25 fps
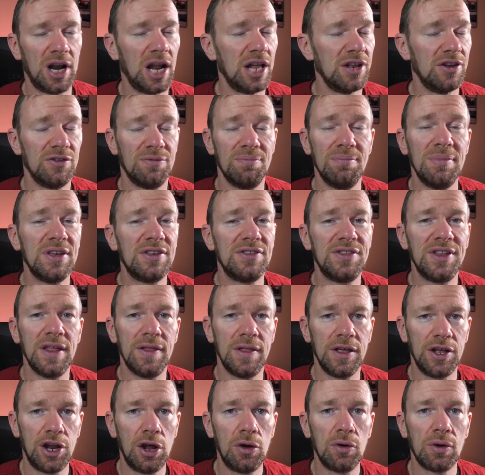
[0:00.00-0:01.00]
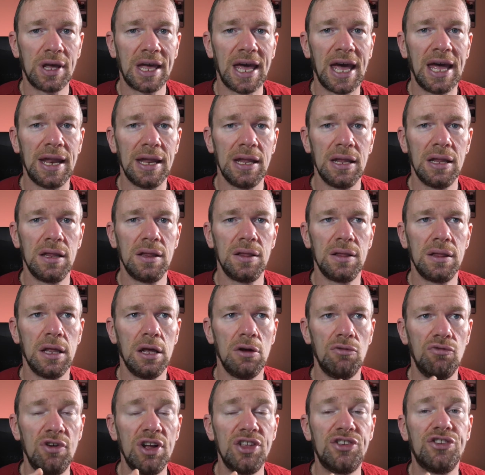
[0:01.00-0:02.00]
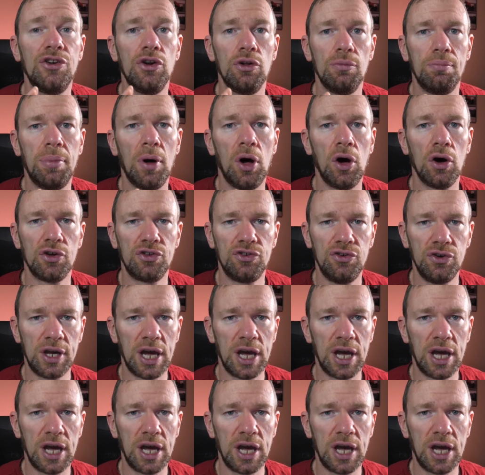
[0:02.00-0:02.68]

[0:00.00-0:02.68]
I just missed it, that you don't get the original box.